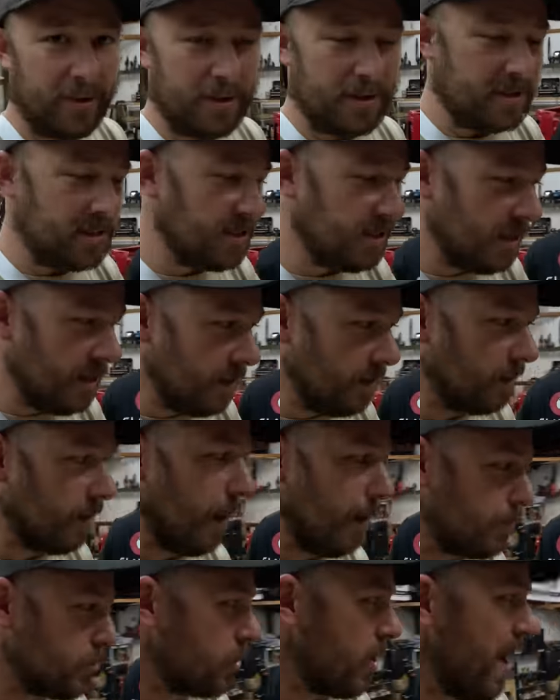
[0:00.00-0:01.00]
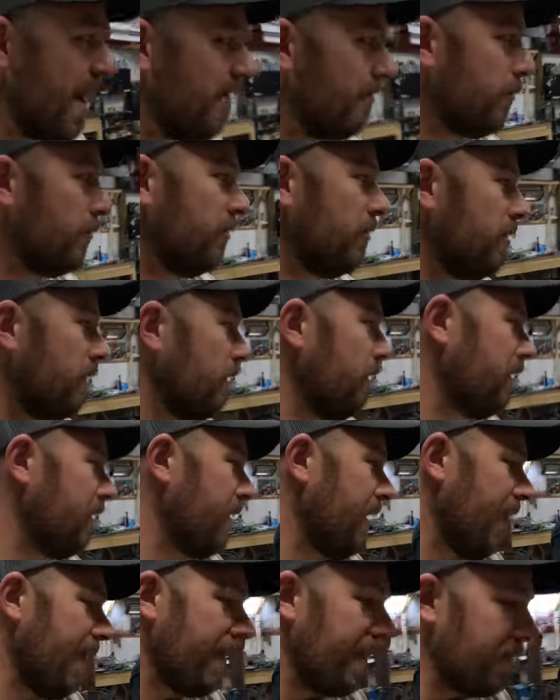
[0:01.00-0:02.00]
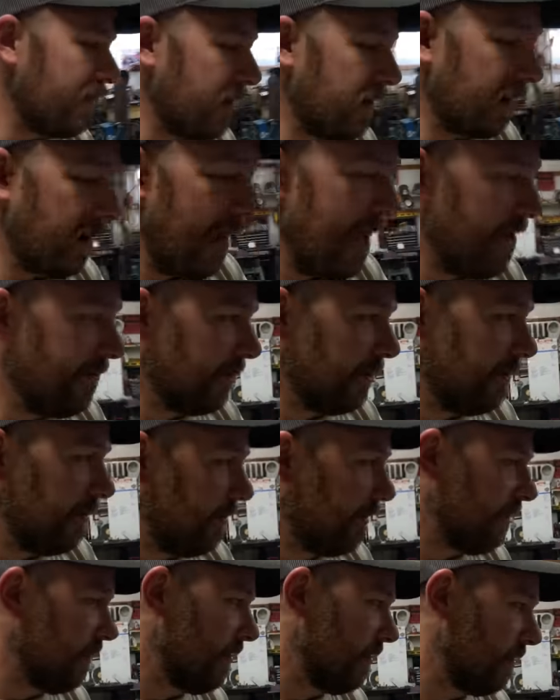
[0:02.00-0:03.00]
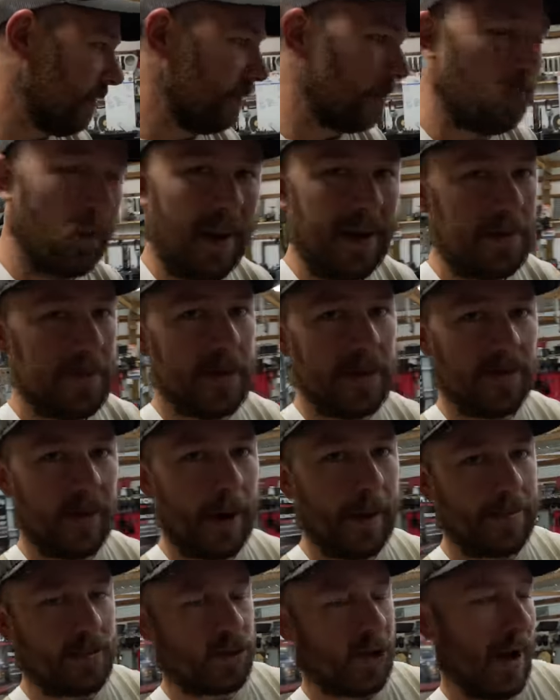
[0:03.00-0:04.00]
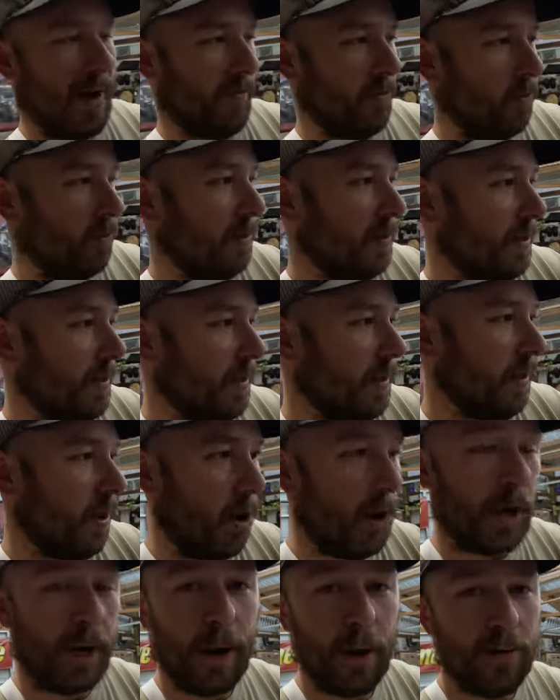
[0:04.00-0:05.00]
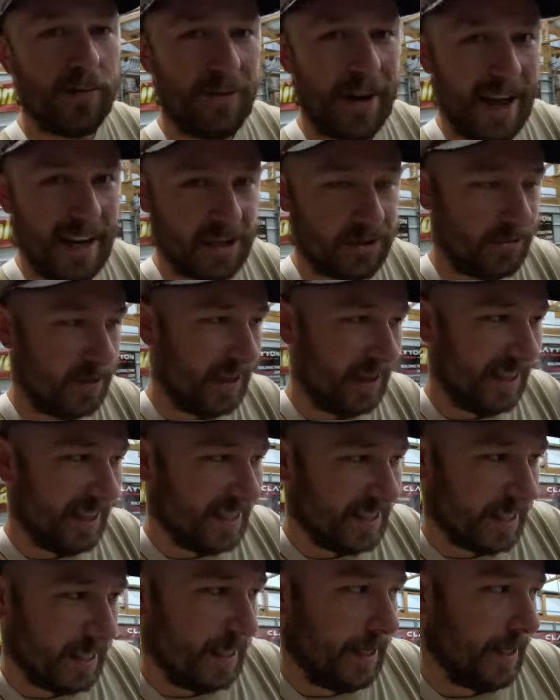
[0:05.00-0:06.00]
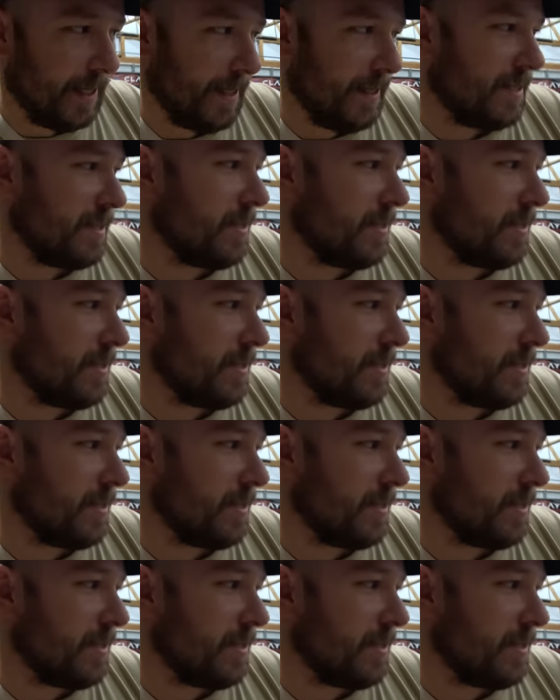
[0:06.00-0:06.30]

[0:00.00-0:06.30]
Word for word: versus up travel. And I think having quite a bit of up travel on a go fast rig is needed.